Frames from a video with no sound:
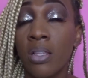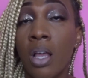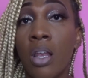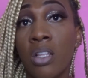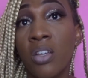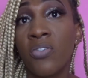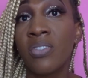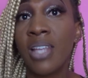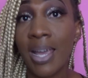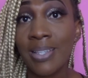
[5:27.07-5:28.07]
a lot of
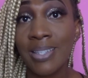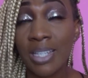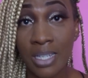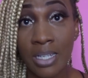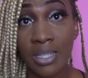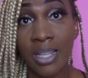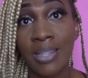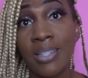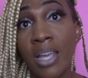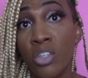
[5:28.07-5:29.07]
tight skirts
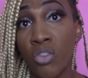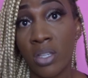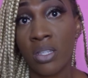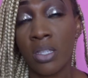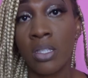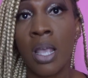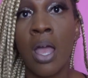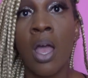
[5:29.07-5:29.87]
and tight dresses